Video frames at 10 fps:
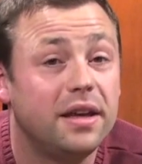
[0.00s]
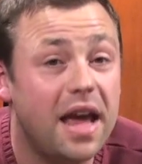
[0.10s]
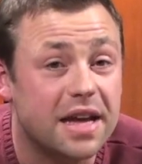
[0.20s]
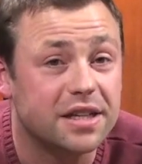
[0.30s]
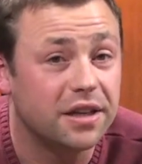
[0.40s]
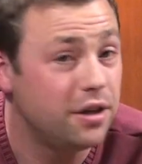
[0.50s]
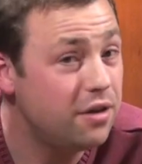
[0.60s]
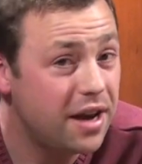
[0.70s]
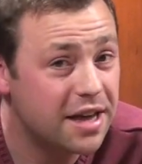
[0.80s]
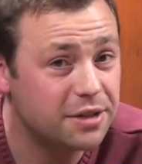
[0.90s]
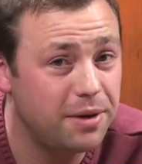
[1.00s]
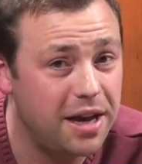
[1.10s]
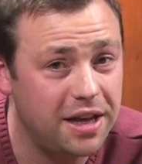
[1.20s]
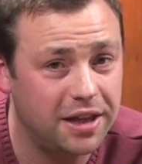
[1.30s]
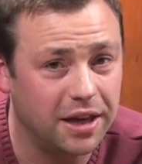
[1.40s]
Yes, you can ask me
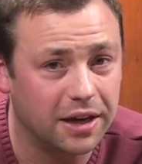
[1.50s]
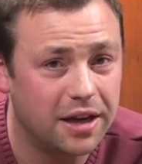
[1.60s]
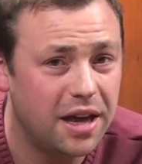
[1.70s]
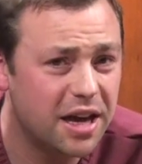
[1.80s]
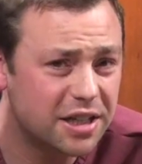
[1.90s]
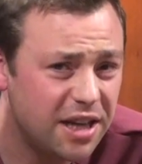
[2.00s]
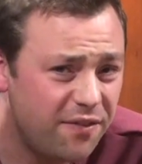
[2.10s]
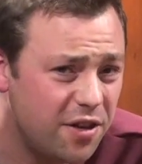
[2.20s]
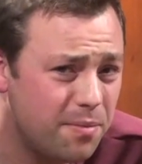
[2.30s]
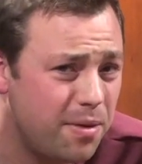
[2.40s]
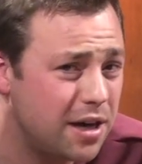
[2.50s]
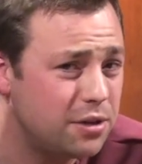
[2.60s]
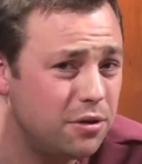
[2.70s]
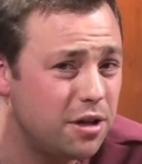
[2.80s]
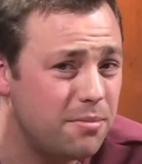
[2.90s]
anything, except for the
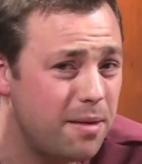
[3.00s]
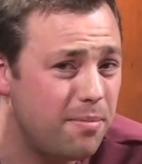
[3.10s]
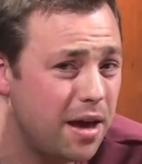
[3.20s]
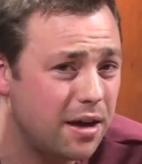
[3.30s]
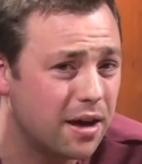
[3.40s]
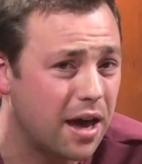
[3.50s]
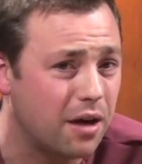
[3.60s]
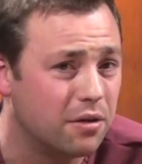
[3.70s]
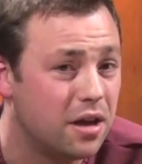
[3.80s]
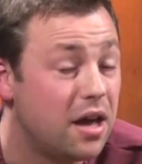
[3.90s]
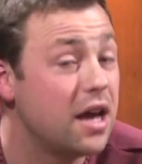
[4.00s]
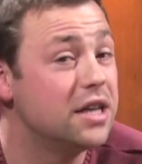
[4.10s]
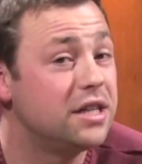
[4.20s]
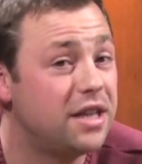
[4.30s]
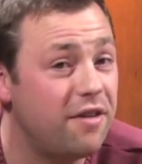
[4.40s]
password to my bank account.
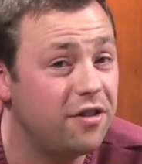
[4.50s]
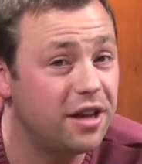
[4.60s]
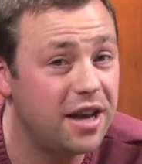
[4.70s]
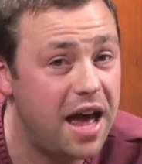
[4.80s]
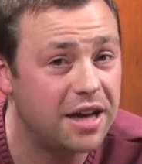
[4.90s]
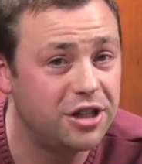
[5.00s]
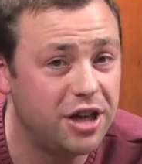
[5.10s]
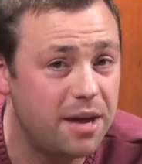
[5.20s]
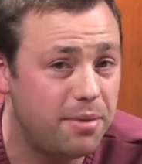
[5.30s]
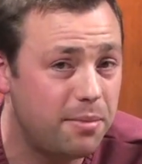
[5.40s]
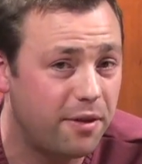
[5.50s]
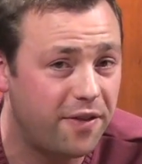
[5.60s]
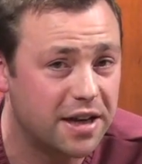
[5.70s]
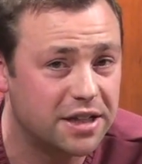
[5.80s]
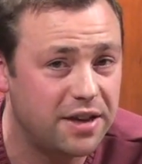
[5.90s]
It's definitely not J
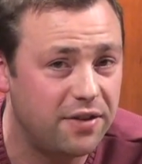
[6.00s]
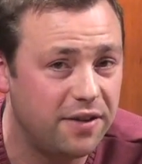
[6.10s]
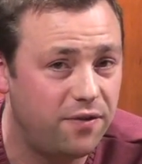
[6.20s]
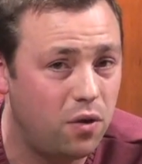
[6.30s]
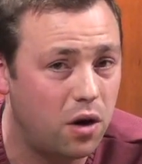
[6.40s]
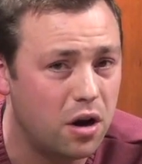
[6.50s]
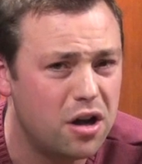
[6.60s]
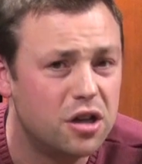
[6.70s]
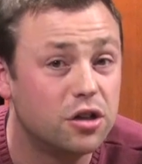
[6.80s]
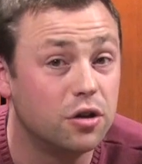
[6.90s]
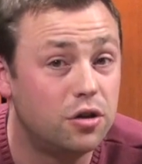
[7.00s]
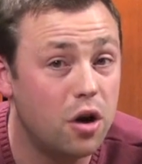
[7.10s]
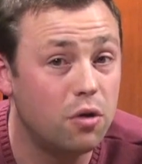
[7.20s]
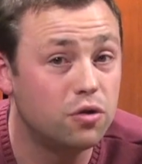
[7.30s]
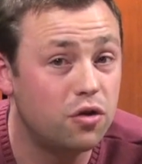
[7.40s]
Bieberfan seventy-four, so
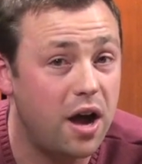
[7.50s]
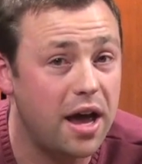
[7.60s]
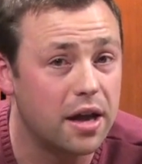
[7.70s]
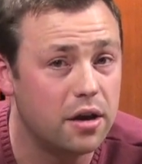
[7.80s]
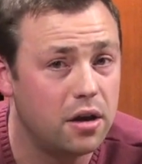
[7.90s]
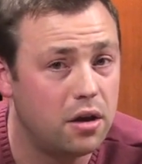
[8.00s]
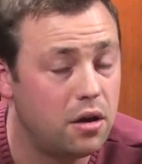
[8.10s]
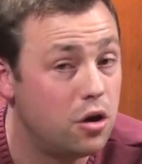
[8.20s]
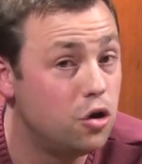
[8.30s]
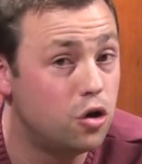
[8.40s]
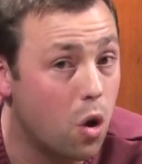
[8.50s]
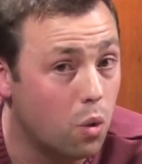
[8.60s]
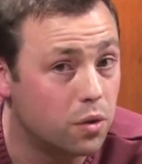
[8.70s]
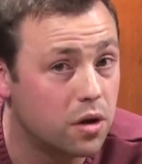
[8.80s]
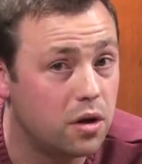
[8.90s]
don't try it.
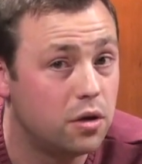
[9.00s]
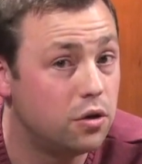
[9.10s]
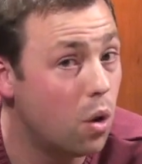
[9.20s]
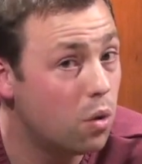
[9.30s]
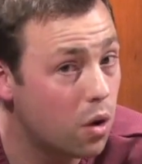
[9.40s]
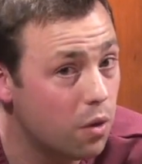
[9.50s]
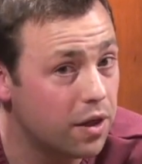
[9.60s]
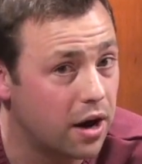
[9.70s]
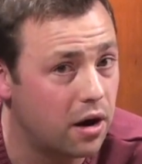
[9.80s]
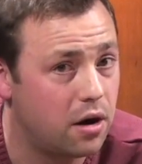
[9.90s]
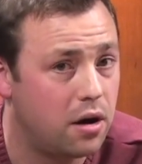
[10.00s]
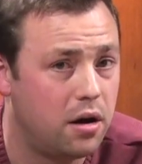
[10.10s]
Don't. Don't go there.